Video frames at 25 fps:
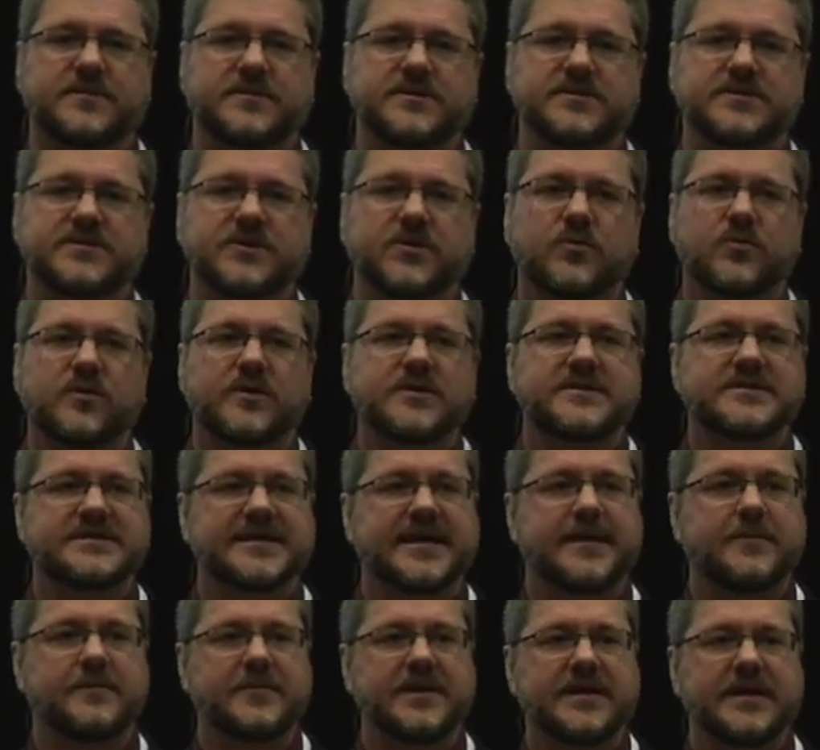So what does
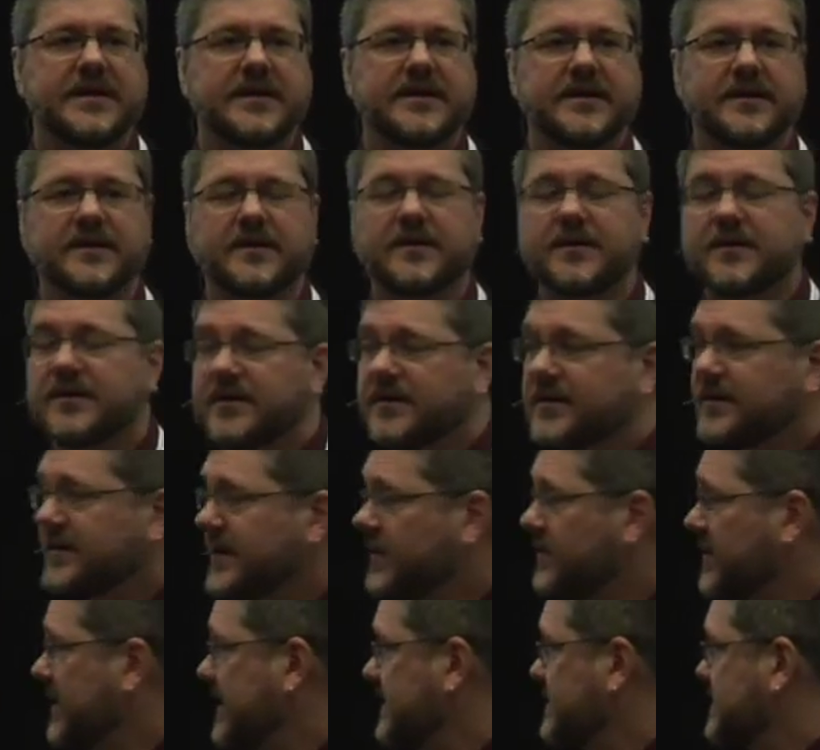that mean?
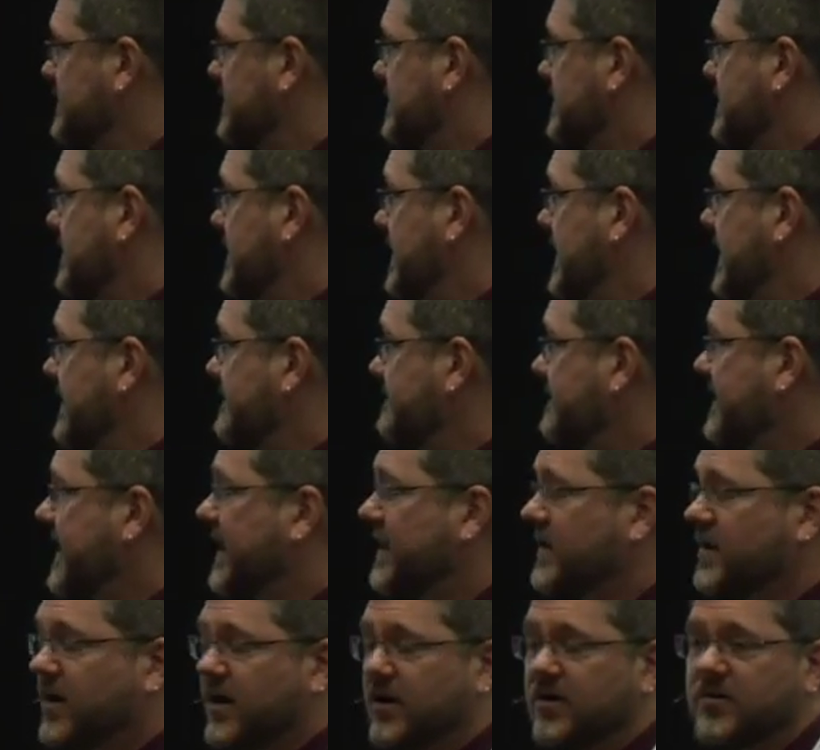That means if
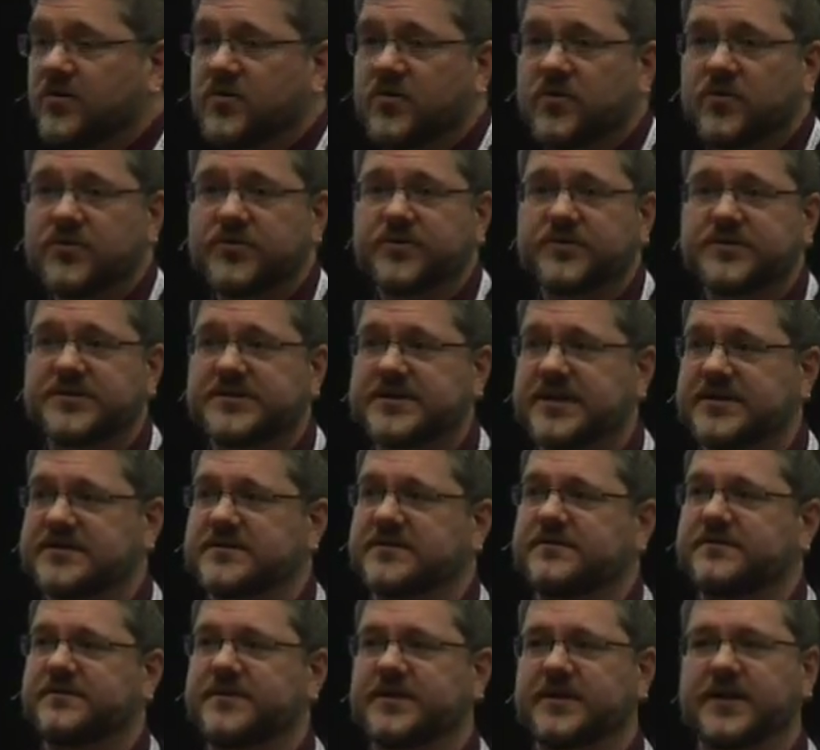that cardholder
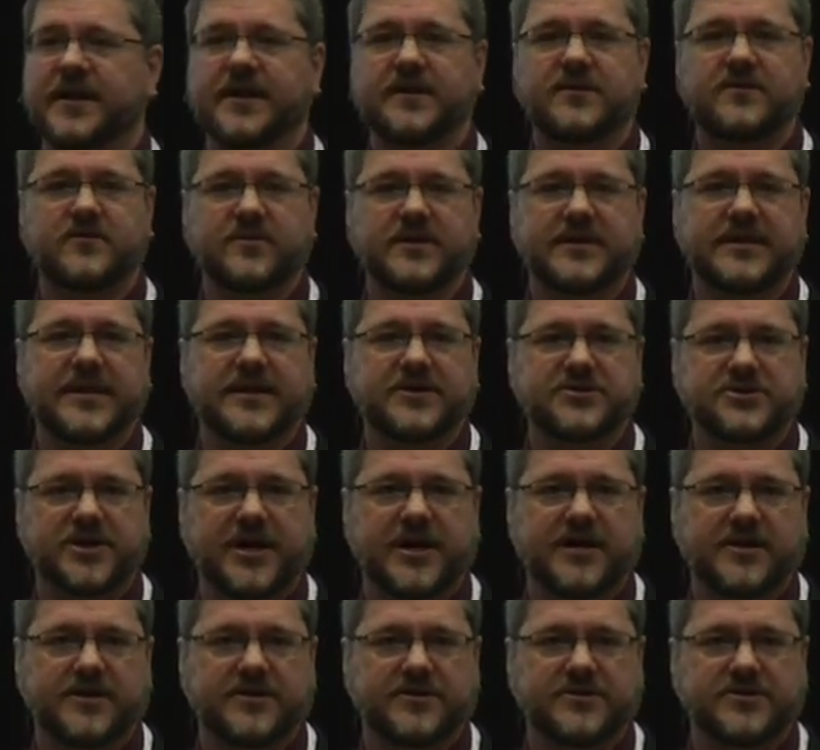doesn't feel like doing that
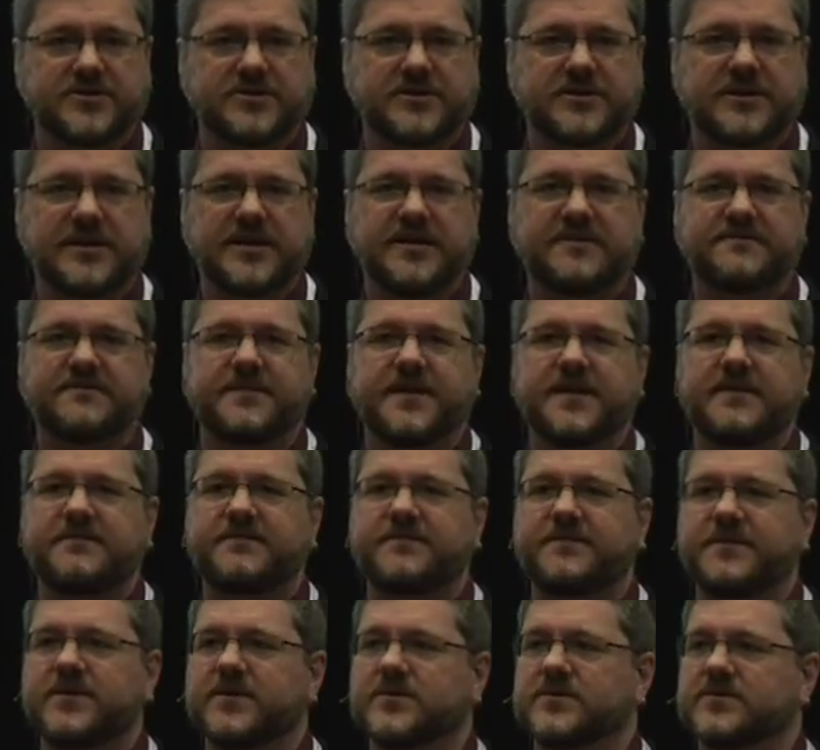challenge, if they
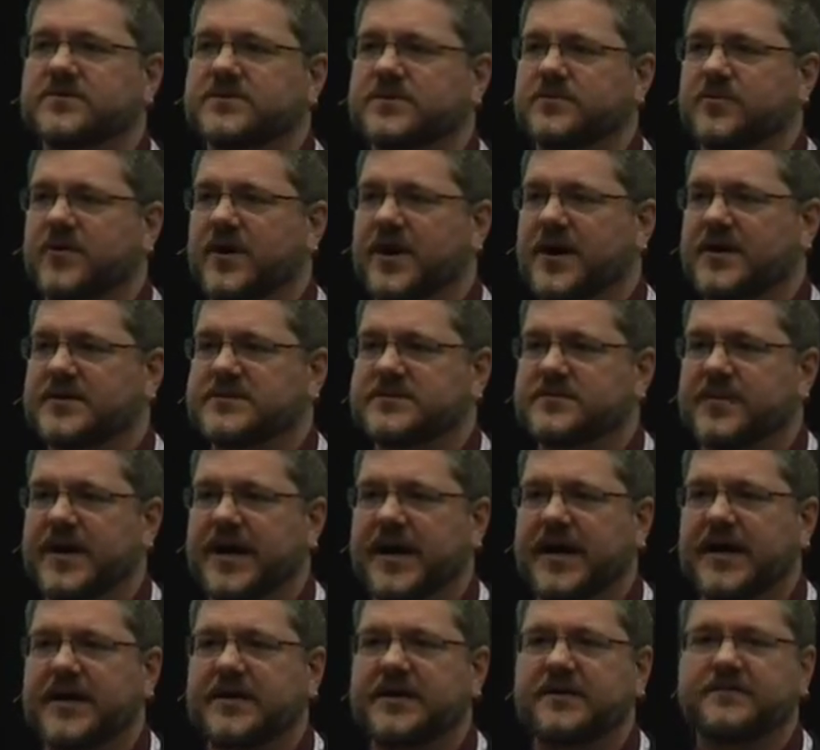feel surprised
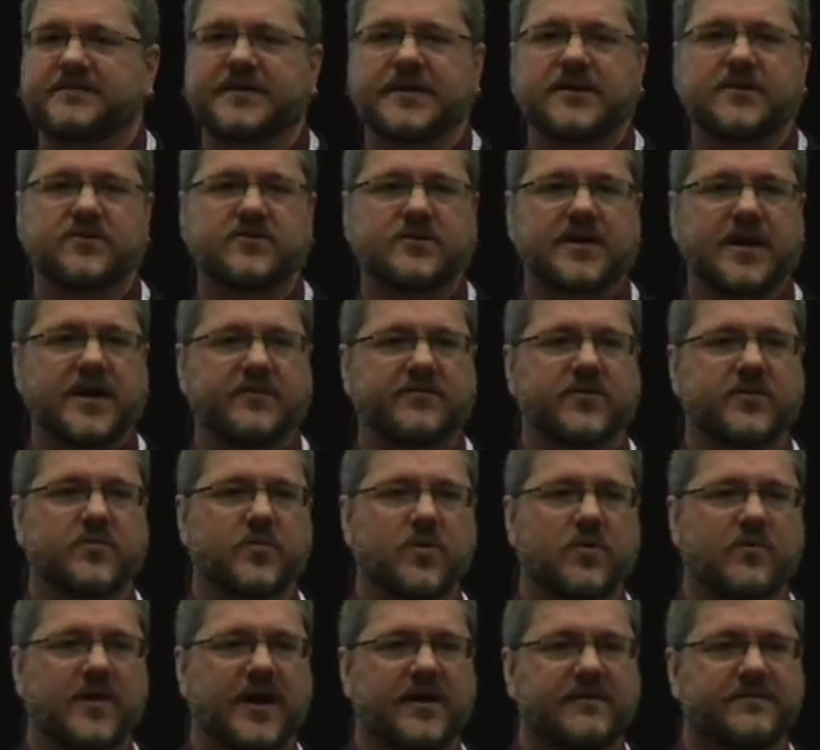by it, if they don't have their
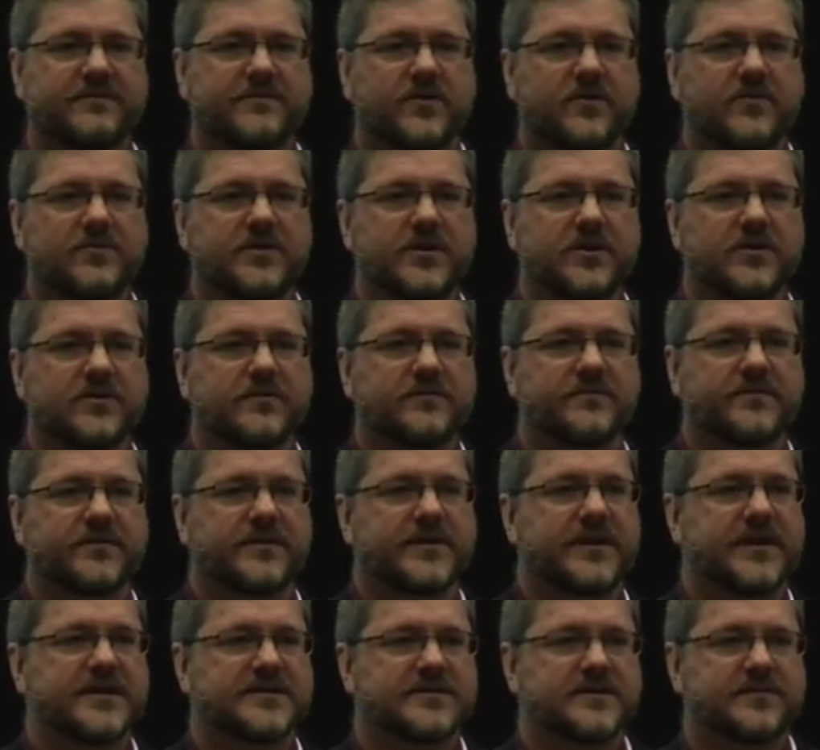mobile phone near for
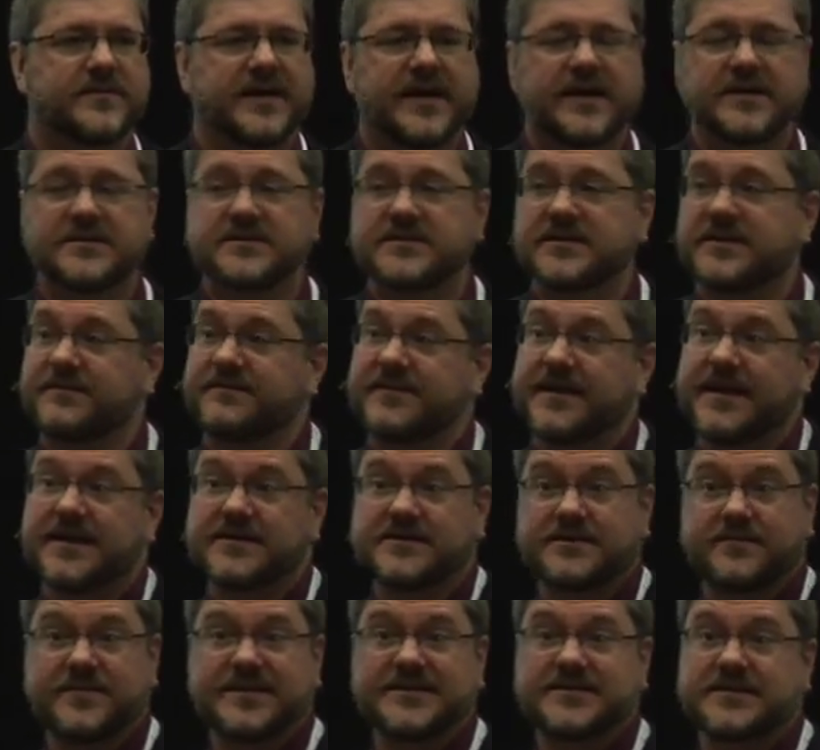the SMS, if the
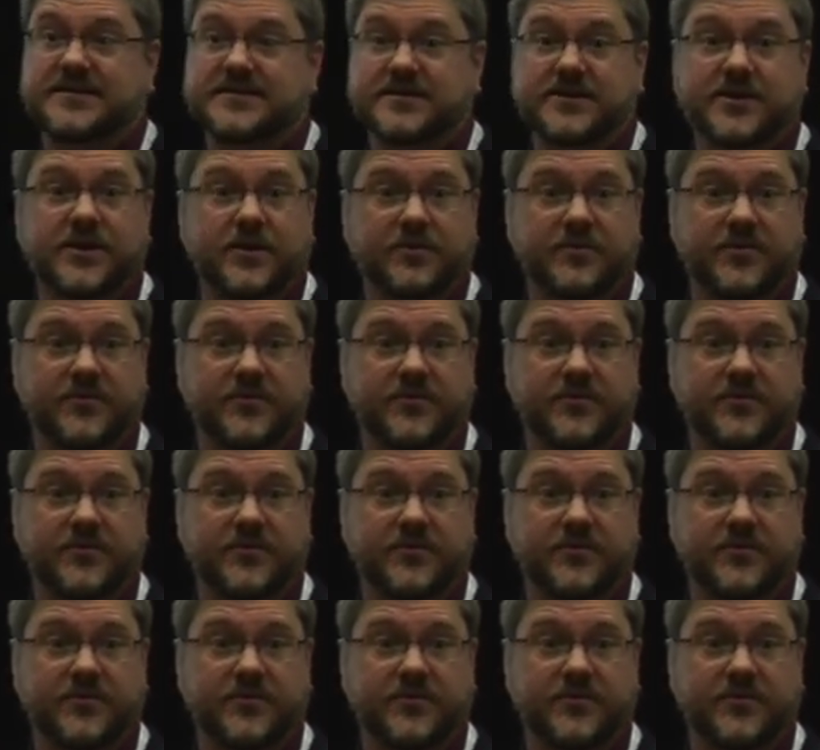SMS doesn't come